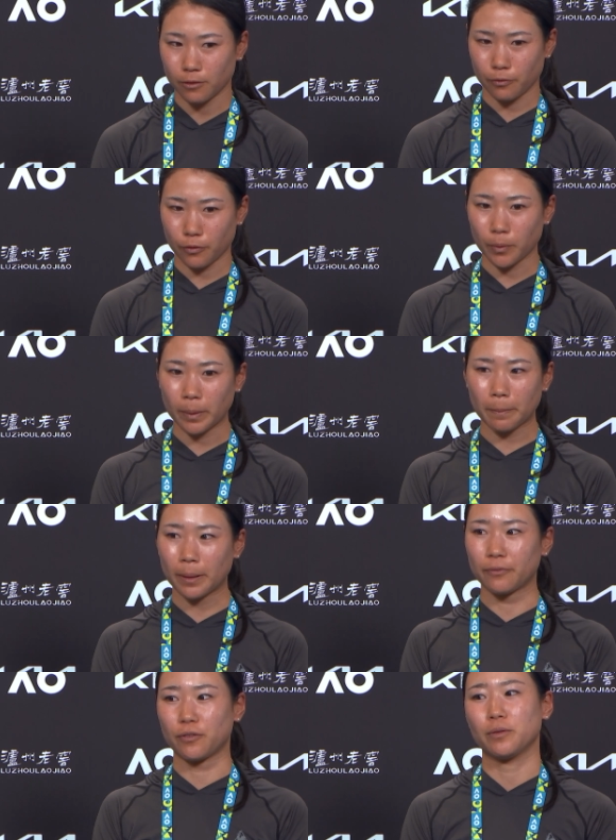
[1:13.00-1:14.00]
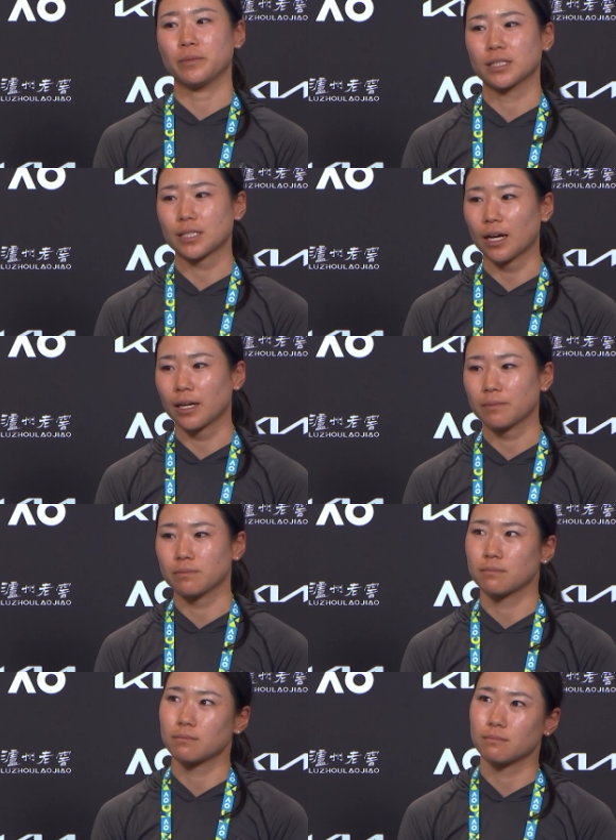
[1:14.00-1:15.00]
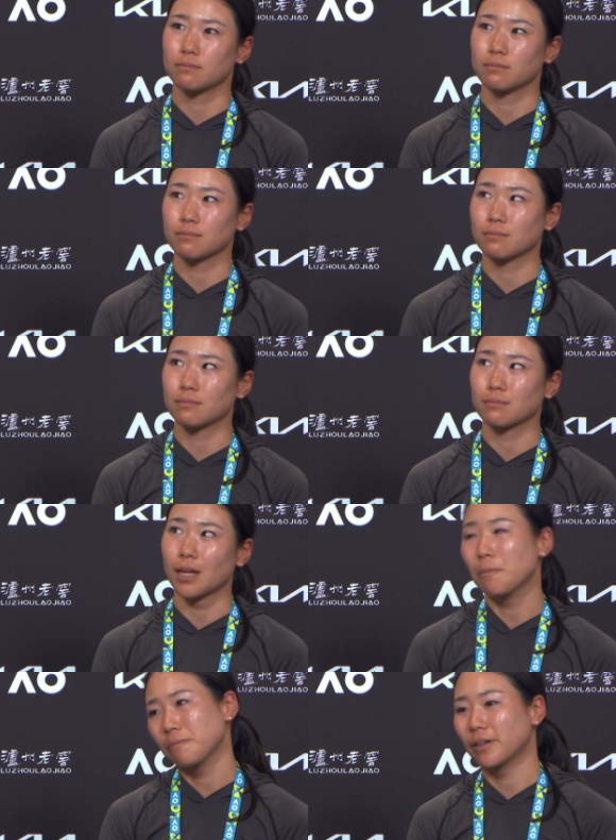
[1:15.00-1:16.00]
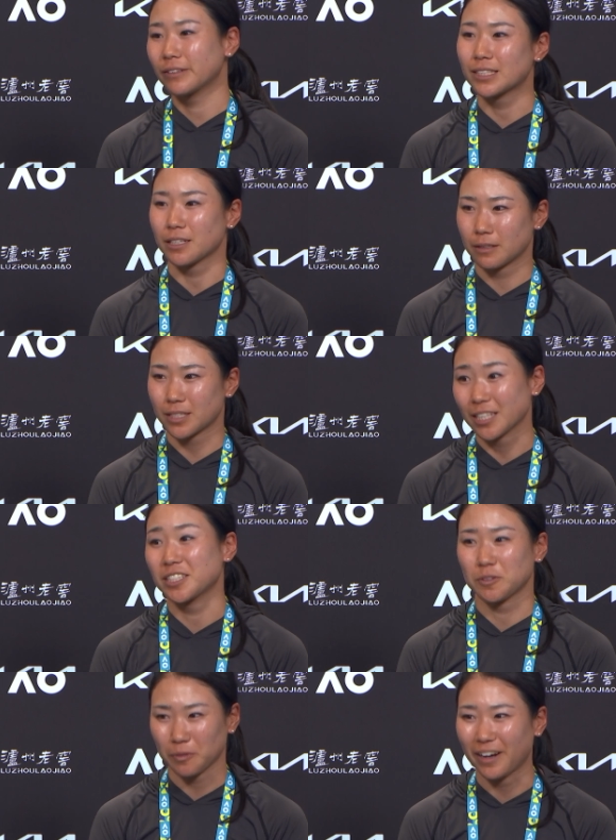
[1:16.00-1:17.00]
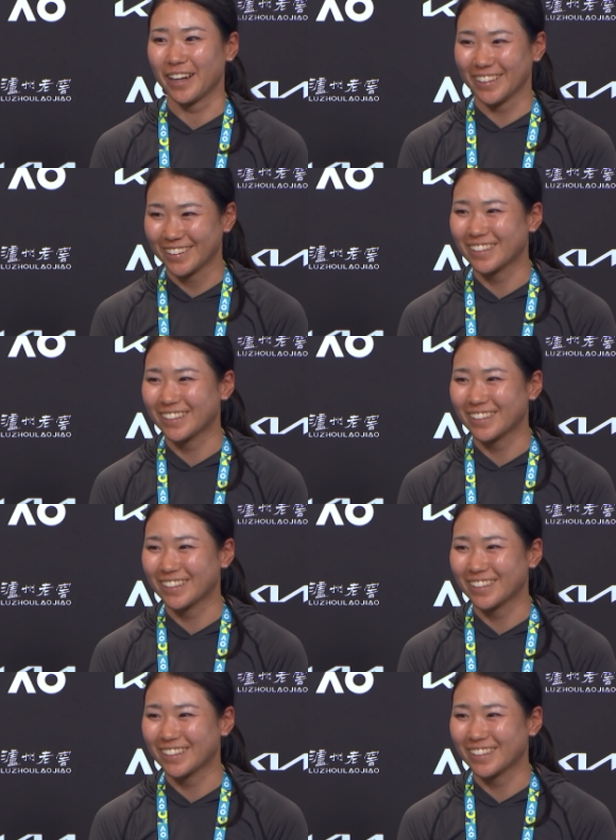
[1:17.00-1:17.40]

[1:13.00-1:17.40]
for my performance, I'm I'm very satisfied